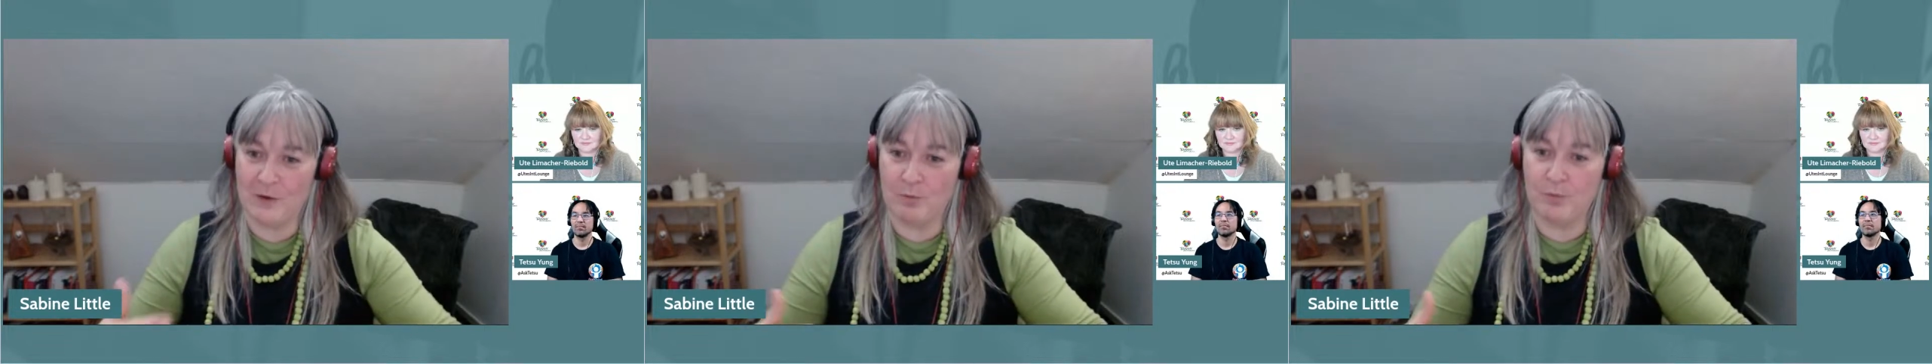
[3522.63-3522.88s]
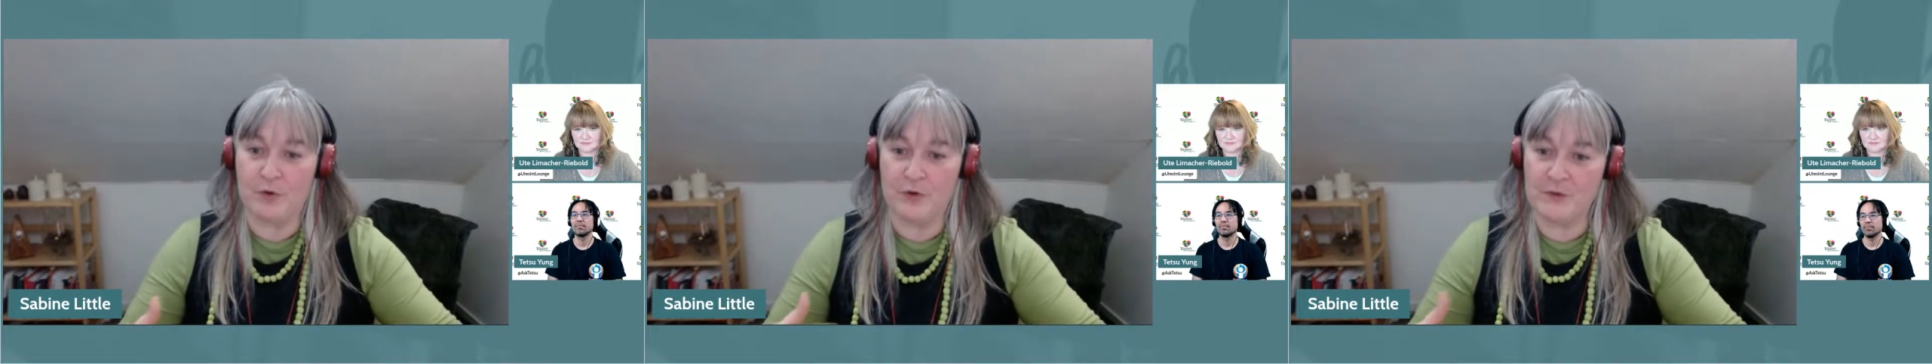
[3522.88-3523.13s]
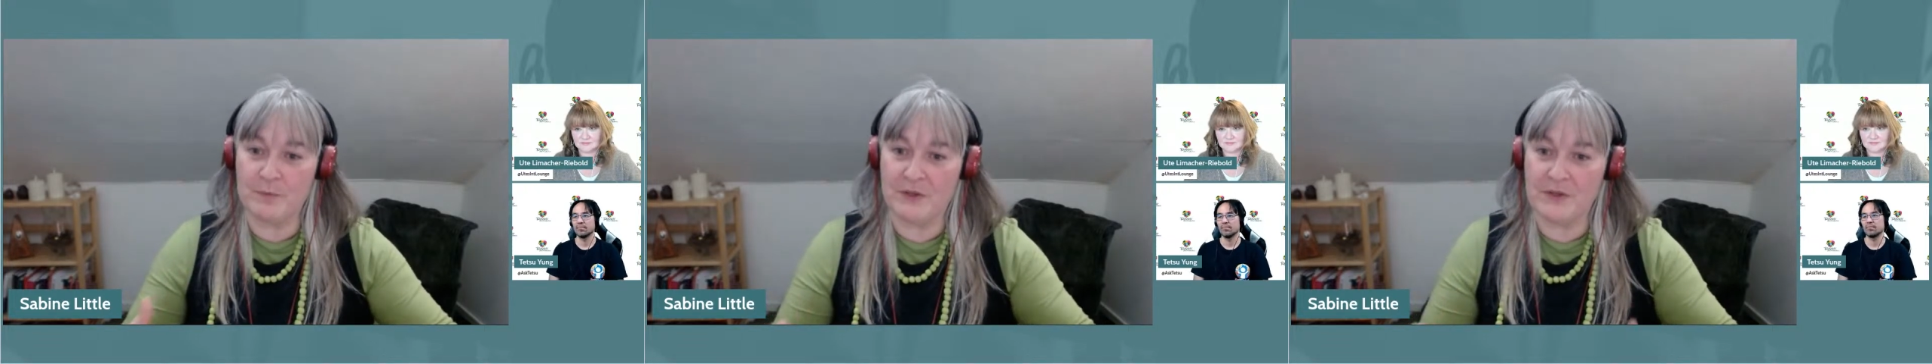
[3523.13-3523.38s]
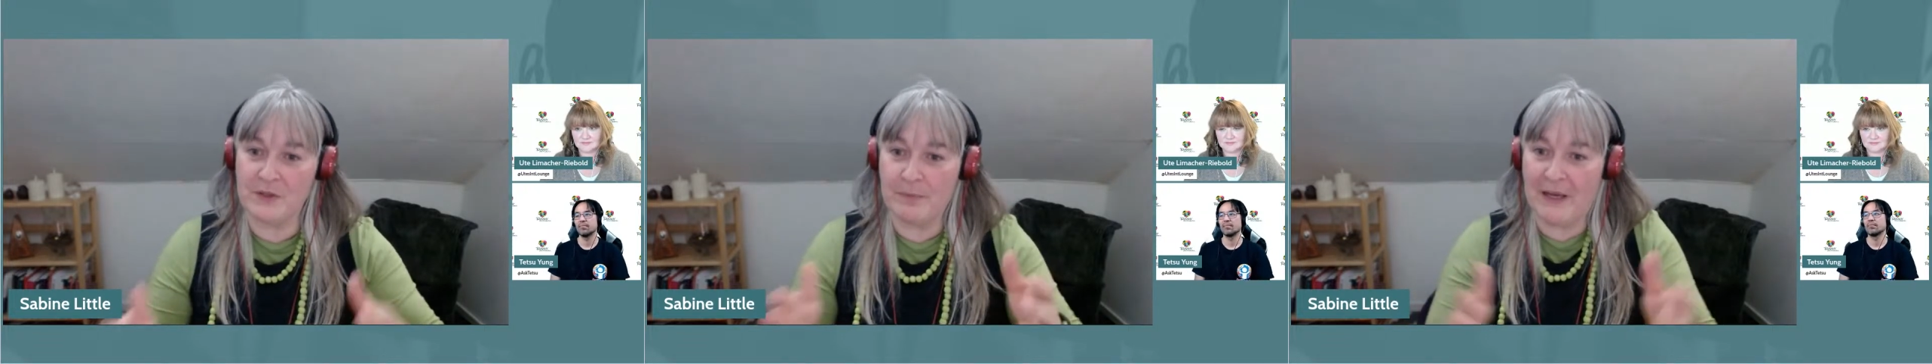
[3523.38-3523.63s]
books
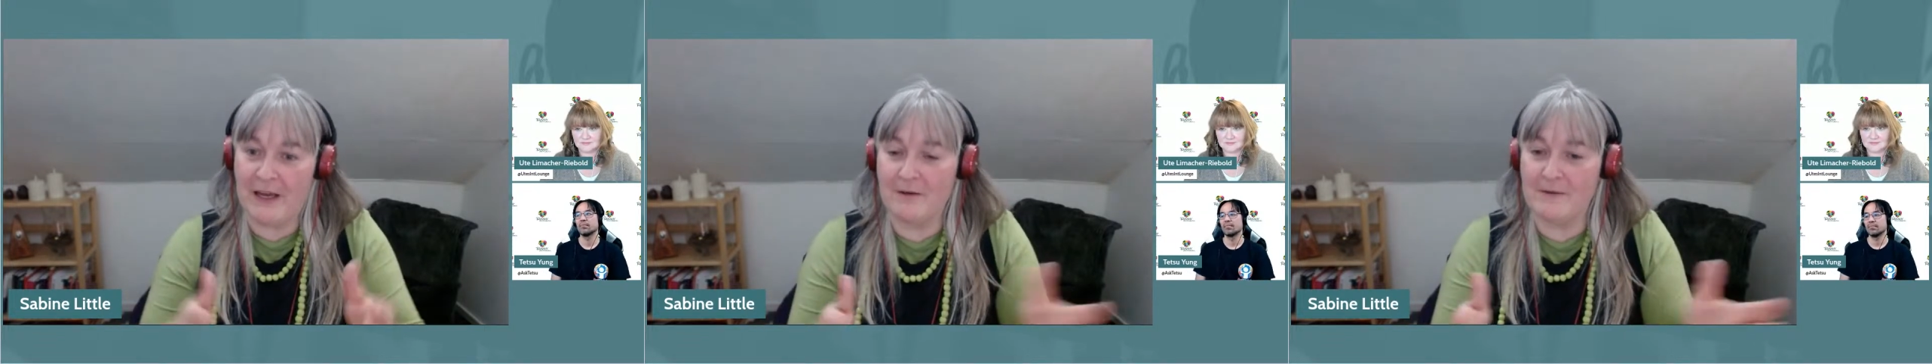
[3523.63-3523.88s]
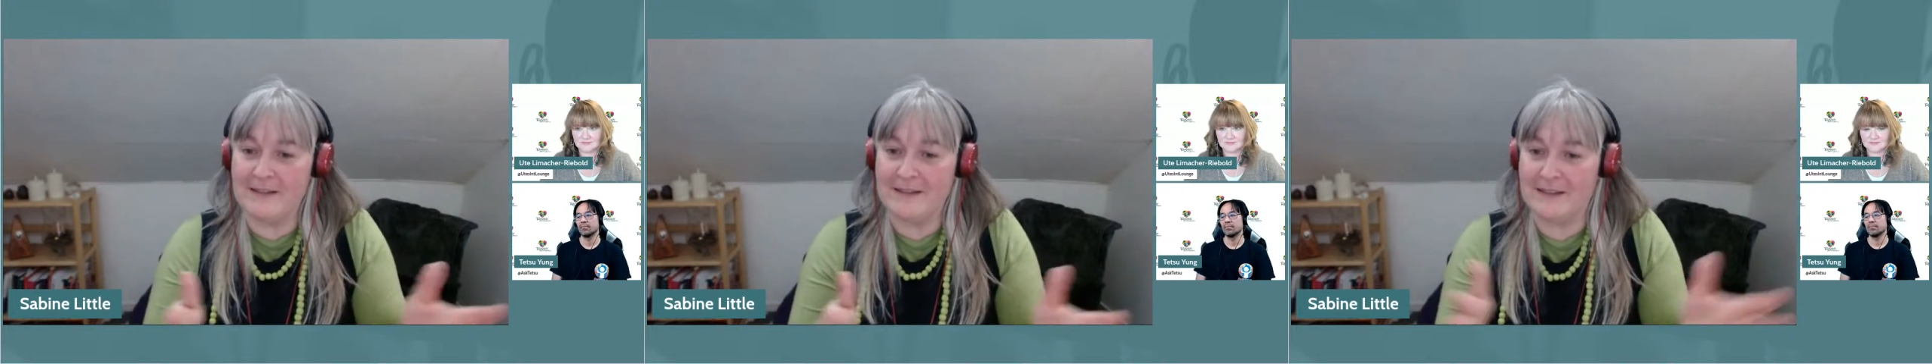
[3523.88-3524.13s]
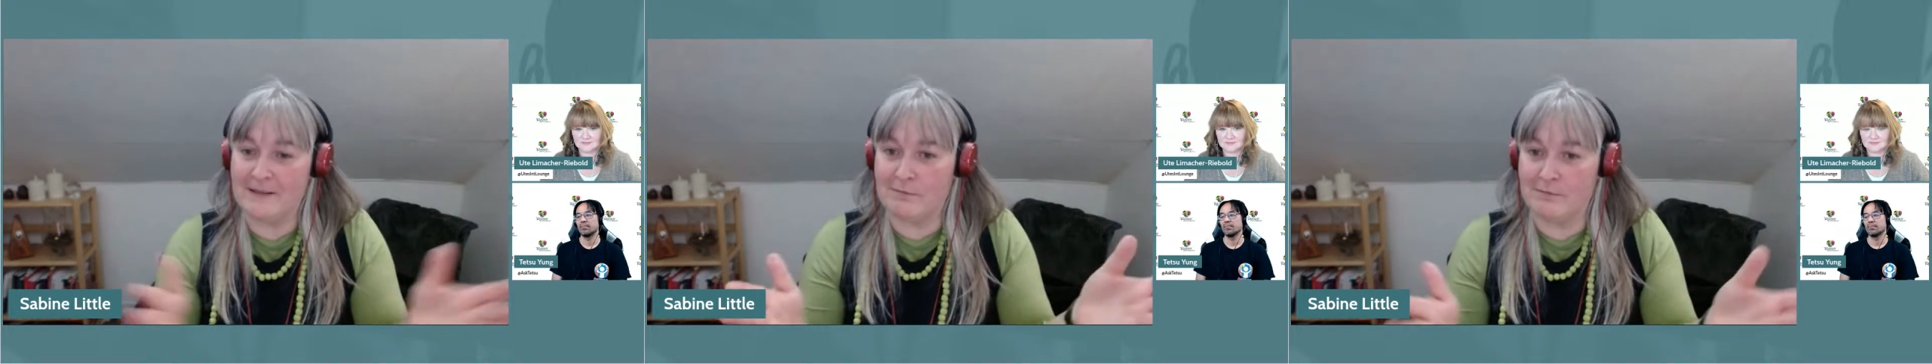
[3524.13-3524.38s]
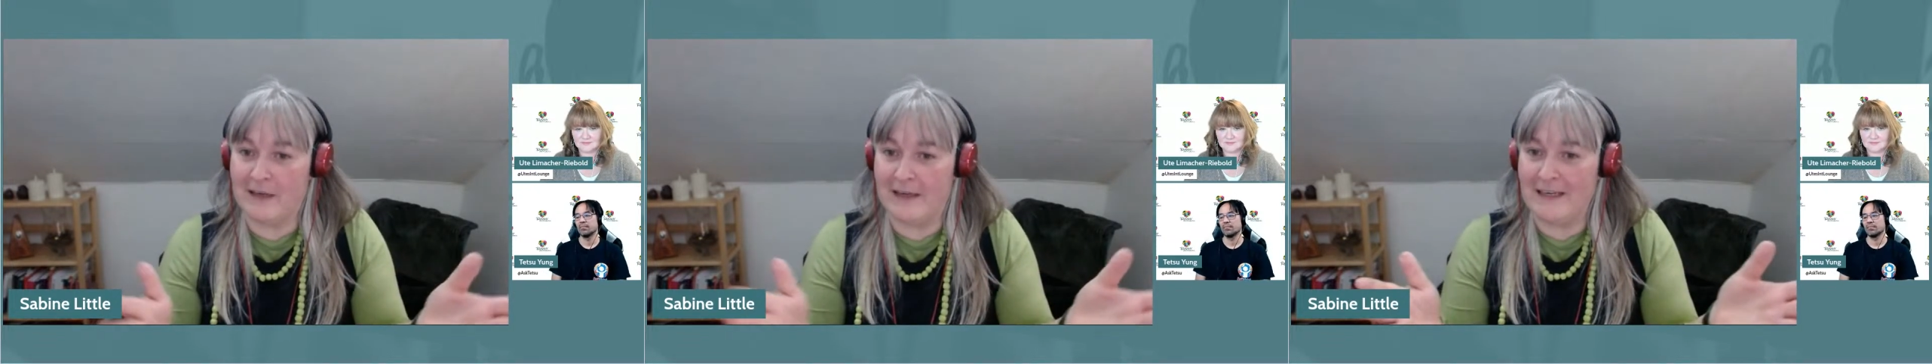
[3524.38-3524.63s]
because the parents
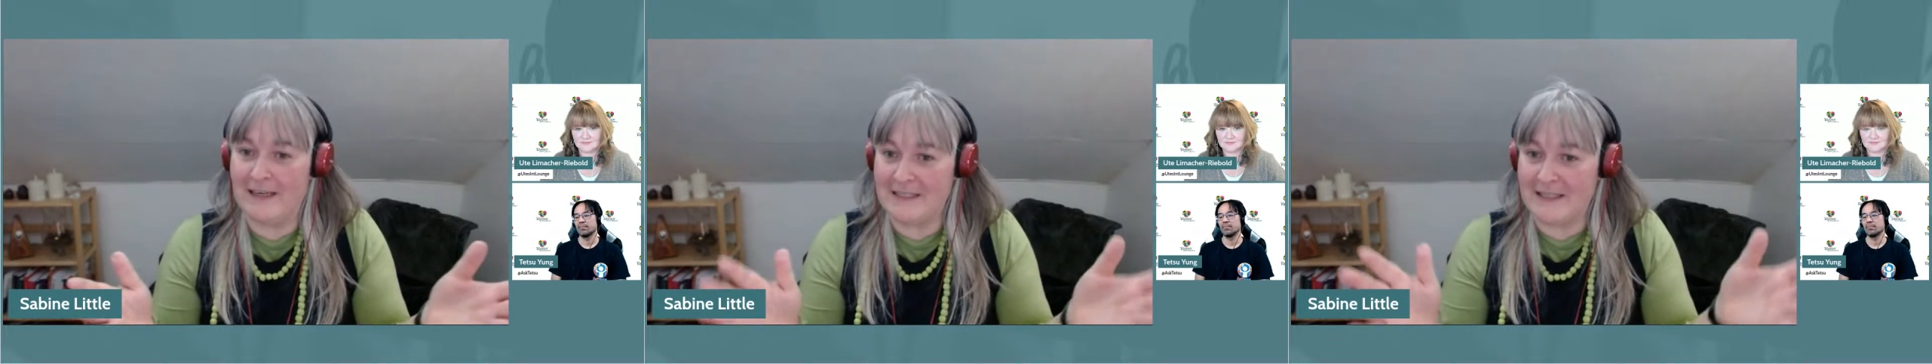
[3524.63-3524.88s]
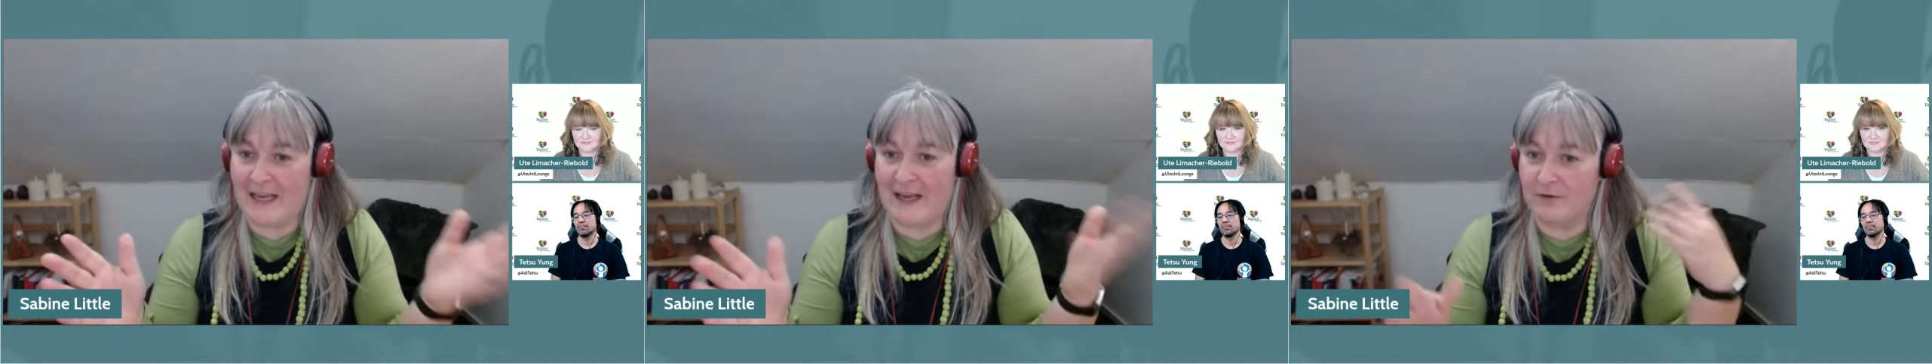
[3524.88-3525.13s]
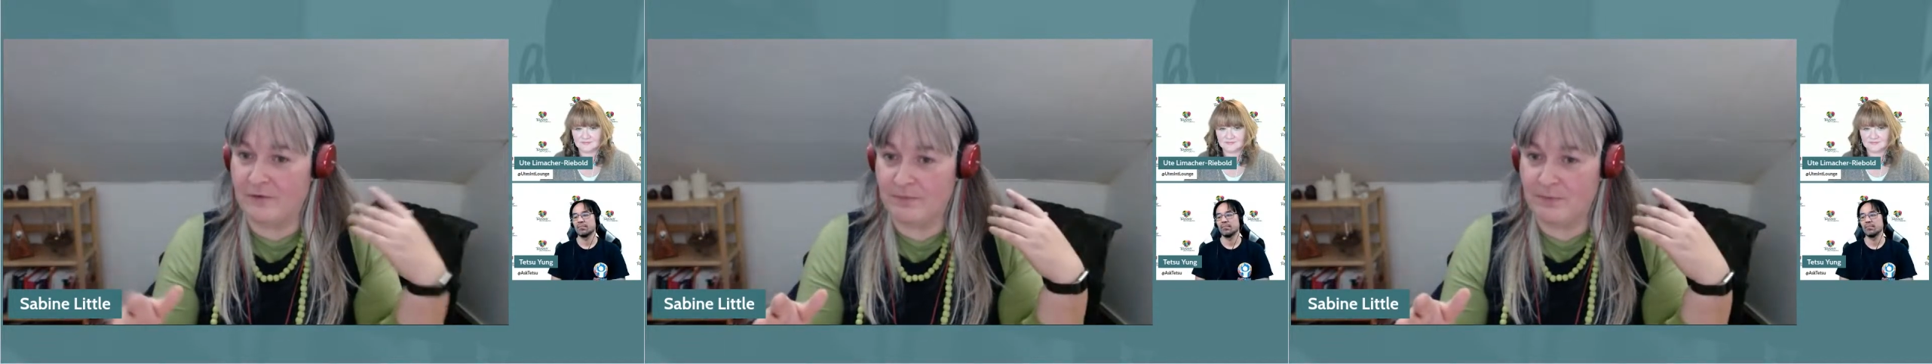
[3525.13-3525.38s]
unless they have